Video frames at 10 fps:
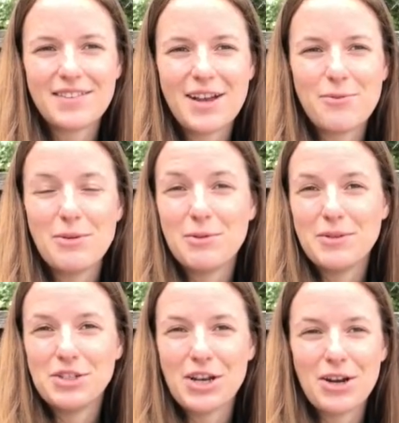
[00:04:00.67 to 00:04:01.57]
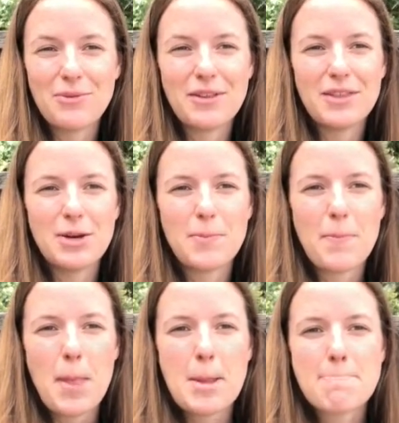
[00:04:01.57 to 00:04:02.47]
that we will be sharing with you
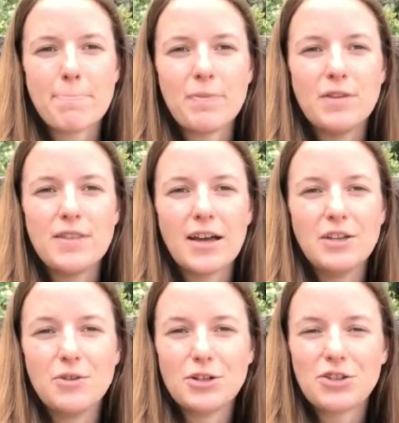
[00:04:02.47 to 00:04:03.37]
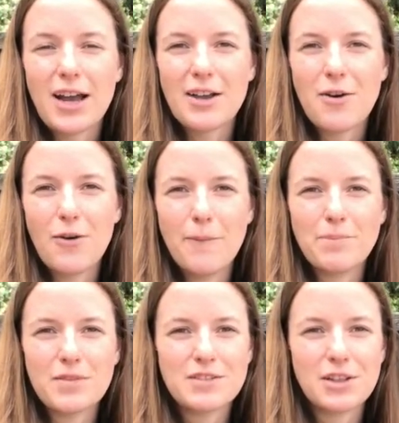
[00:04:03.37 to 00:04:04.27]
that you can try at home
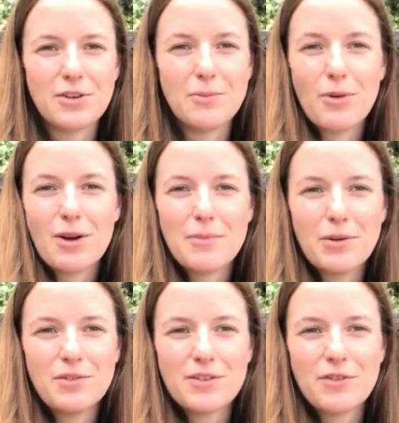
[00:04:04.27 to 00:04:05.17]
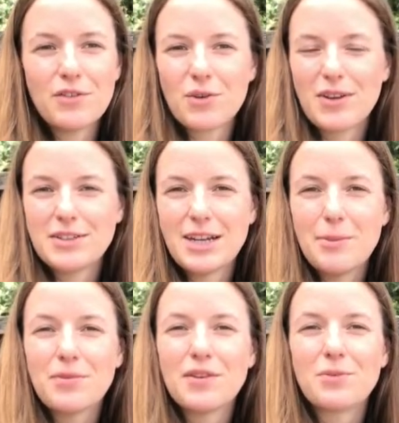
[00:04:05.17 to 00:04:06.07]
to learn more about different soil
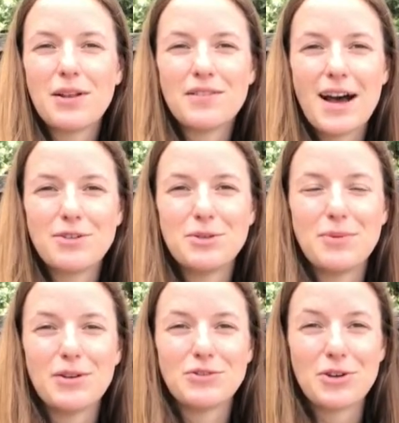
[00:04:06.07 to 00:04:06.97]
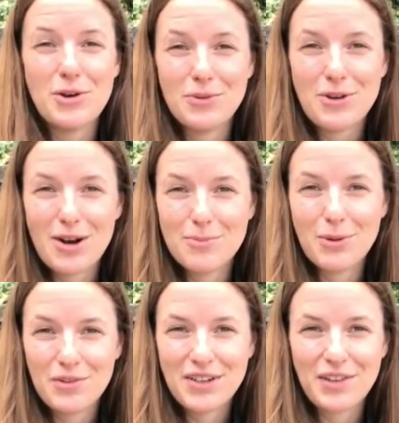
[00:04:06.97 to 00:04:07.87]
types as well as how to build your own
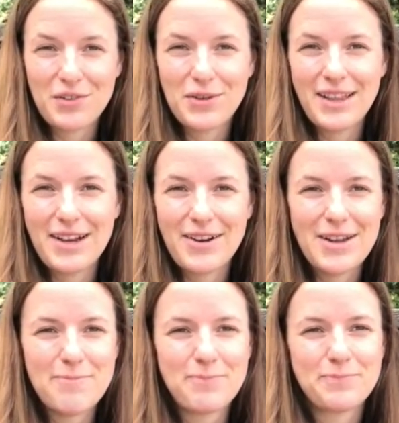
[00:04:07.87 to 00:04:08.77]
composting soilarium.